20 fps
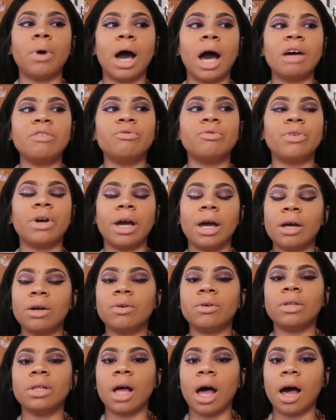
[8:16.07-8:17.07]
I've read
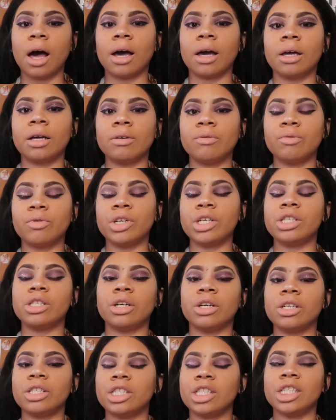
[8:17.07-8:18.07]
online,
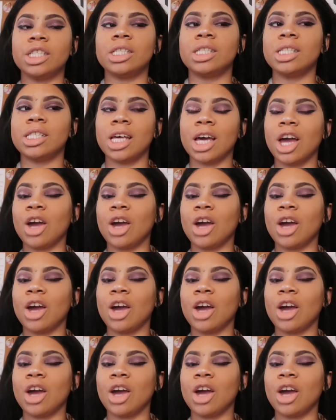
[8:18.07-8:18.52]
researchers